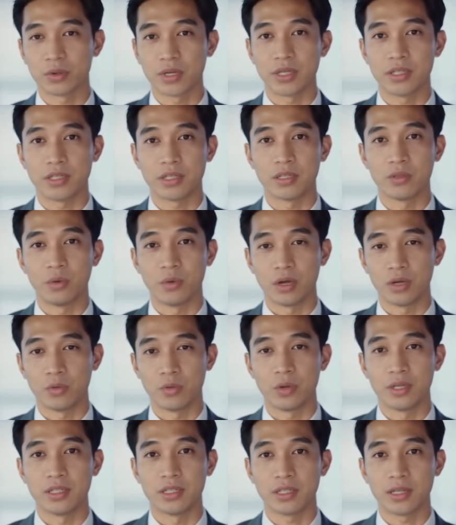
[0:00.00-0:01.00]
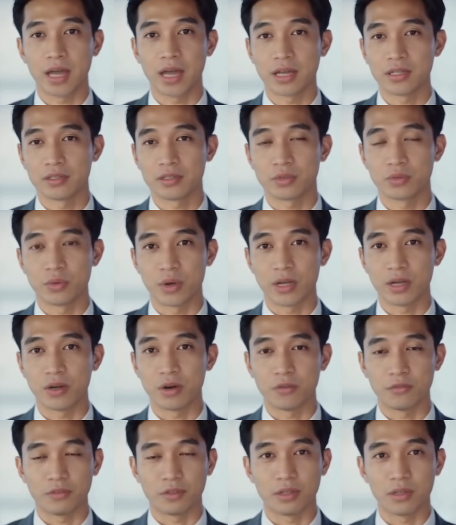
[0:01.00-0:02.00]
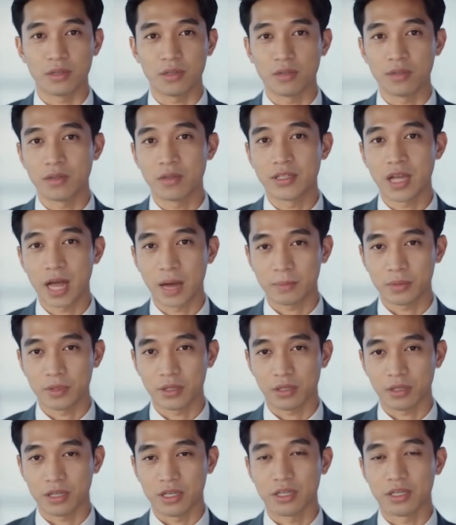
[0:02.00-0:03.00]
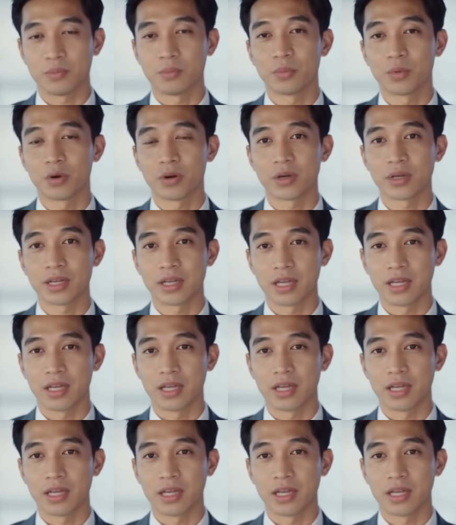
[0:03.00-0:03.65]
REITs and run a risk lens right over them. Top of the leaderboard,